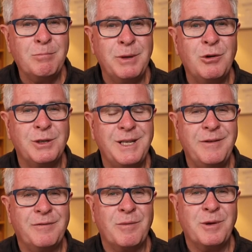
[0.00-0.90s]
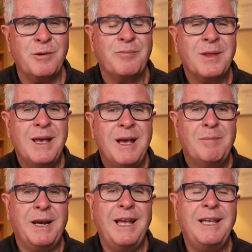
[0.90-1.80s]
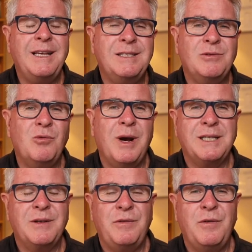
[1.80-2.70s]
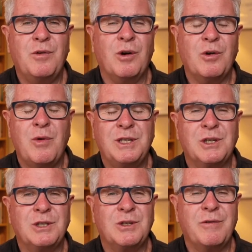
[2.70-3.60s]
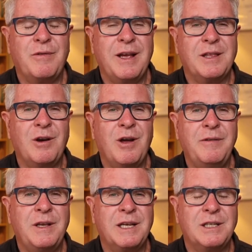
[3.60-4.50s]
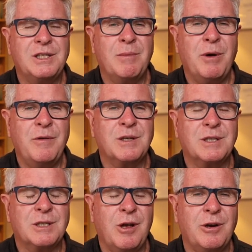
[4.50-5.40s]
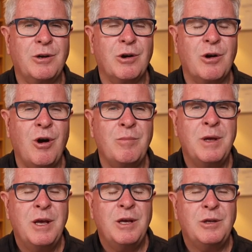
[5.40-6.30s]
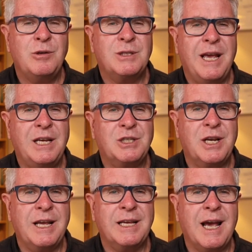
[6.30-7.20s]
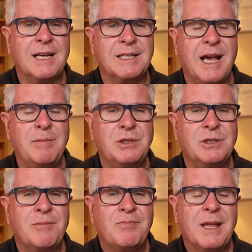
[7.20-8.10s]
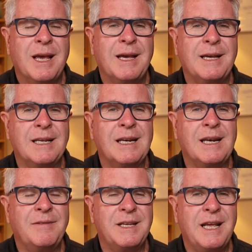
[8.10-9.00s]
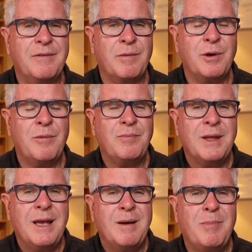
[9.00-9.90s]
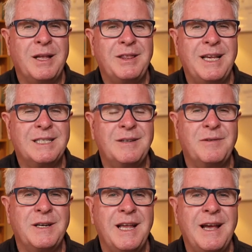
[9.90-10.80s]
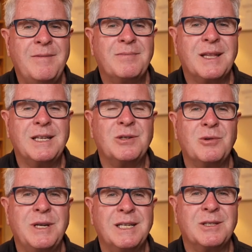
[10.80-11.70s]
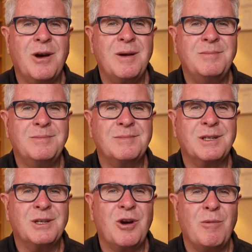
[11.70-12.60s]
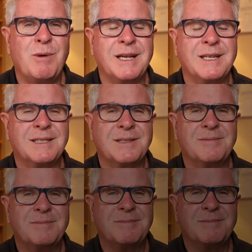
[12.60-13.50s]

Be good to hear from you. But hey, as always, if you've got questions on faith and life, you can jump over to slido.com, use the hashtag #AskHamish. Love to hear from you. But that's it for now. Until next time, God bless.